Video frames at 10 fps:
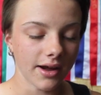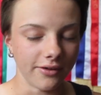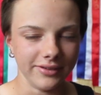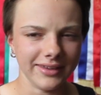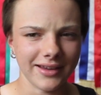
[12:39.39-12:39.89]

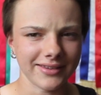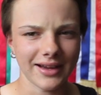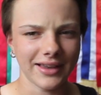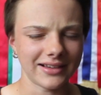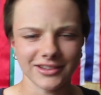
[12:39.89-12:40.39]
obviously because
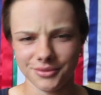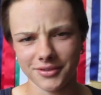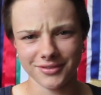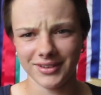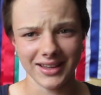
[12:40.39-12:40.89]
I like just
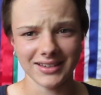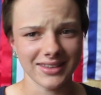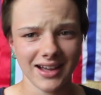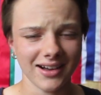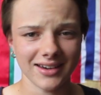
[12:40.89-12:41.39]
wasn't really into
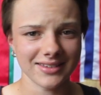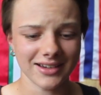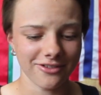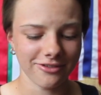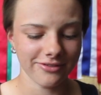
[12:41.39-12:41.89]
that kind of
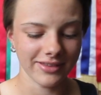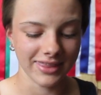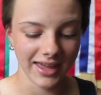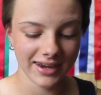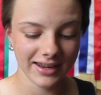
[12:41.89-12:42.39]
stuff
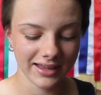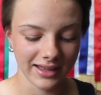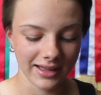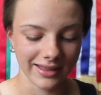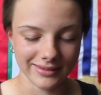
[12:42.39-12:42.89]
then
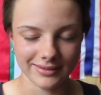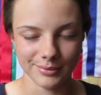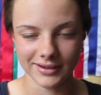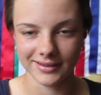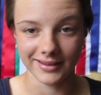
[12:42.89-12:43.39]
as
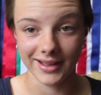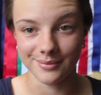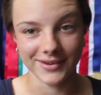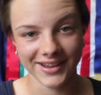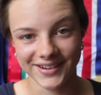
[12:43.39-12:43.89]
much as I
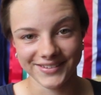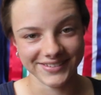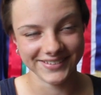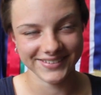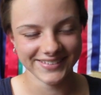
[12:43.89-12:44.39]
am now.
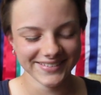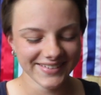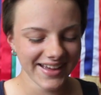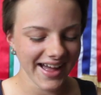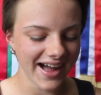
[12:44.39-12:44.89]

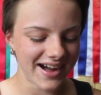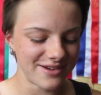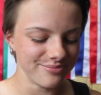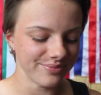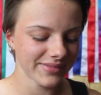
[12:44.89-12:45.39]

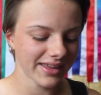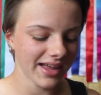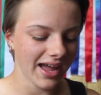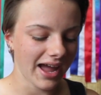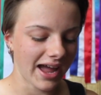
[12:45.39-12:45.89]
um,
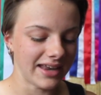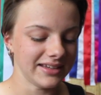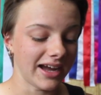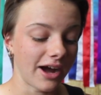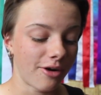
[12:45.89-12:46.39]
and
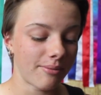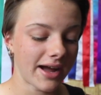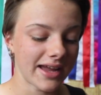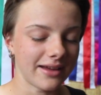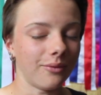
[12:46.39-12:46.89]
yeah, on
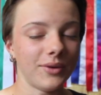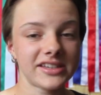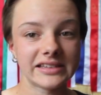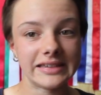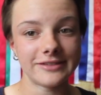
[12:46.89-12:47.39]
my
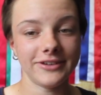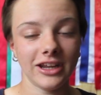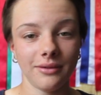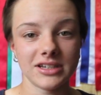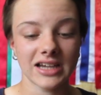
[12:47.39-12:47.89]
wish list
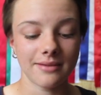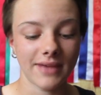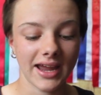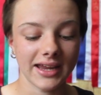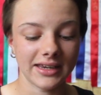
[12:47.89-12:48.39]
video which I
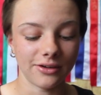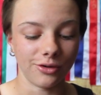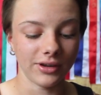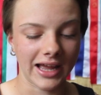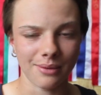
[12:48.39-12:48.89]
made,
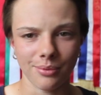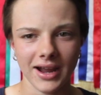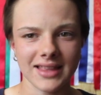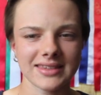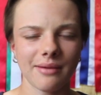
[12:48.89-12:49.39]
or like
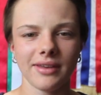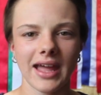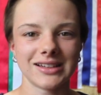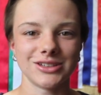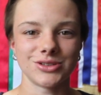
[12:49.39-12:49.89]
brands I would
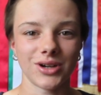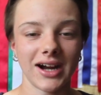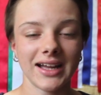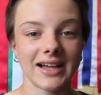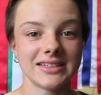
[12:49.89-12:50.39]
like to
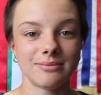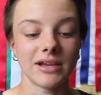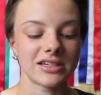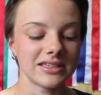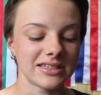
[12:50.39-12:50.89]
try, I did
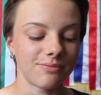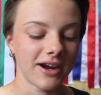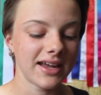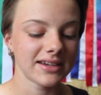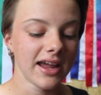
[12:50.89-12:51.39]
mention this
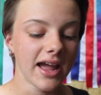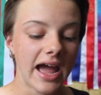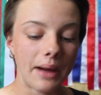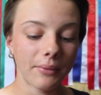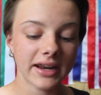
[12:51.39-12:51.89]
brand,
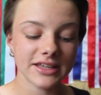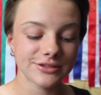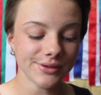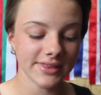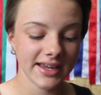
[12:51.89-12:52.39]
and when I
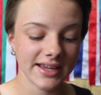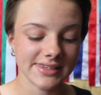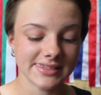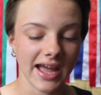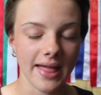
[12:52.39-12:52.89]
saw
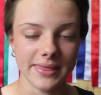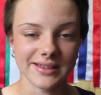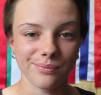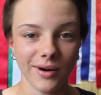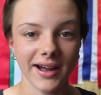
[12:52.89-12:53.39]
these at
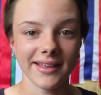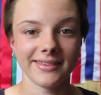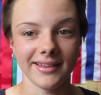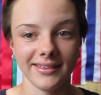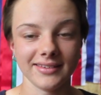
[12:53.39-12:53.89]
this
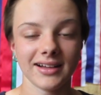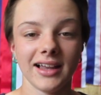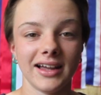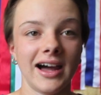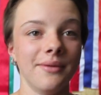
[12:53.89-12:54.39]
price in this
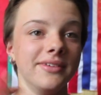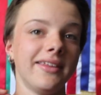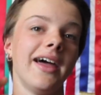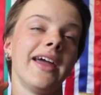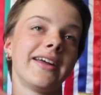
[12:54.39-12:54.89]
colour I was
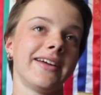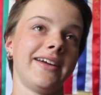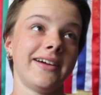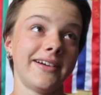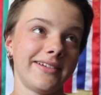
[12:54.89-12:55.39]
like,
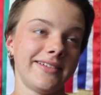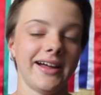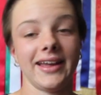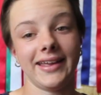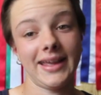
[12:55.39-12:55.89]
girl,
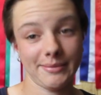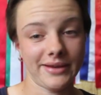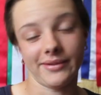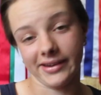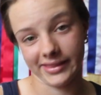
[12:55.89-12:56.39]
I can get
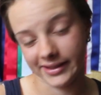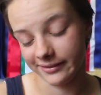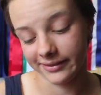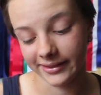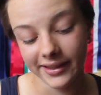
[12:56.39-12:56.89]
me one of
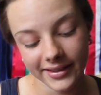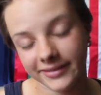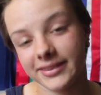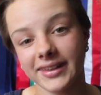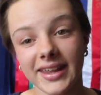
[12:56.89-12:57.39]
those.
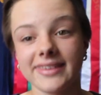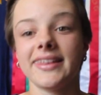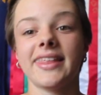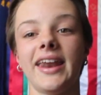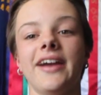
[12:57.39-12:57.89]
So the next
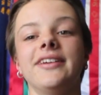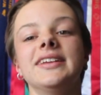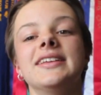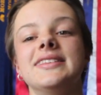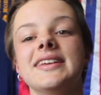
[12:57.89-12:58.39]
thing that I
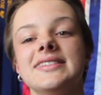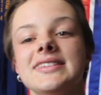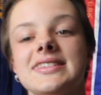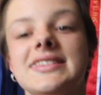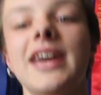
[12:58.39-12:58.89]
got is this
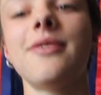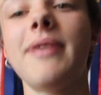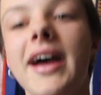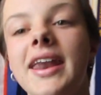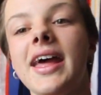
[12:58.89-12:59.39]
saddle
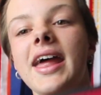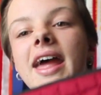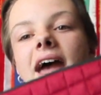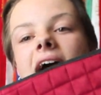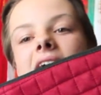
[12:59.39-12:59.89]
pad,
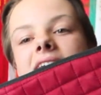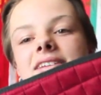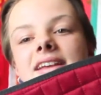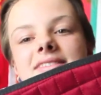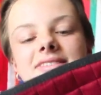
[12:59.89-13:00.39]
and
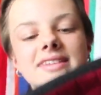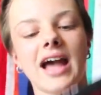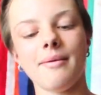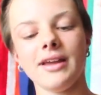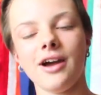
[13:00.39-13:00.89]
it's
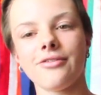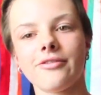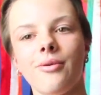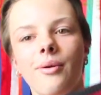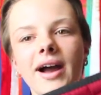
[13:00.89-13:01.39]
coming off
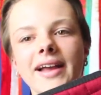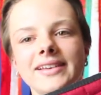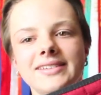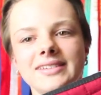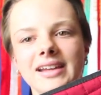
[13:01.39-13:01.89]

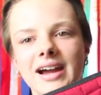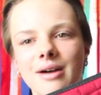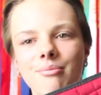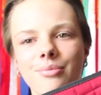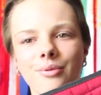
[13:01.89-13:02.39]
quite
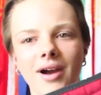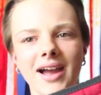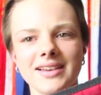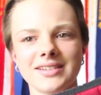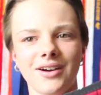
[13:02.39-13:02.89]
um,
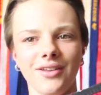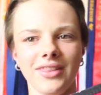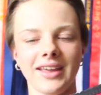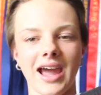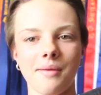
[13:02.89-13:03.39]
bright
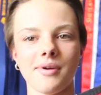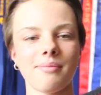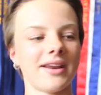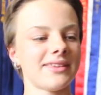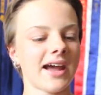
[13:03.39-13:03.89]
on the camera,
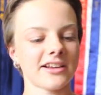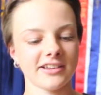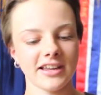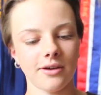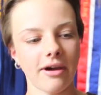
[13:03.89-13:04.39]
but it's
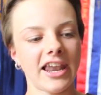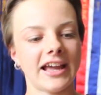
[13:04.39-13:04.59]
actually quite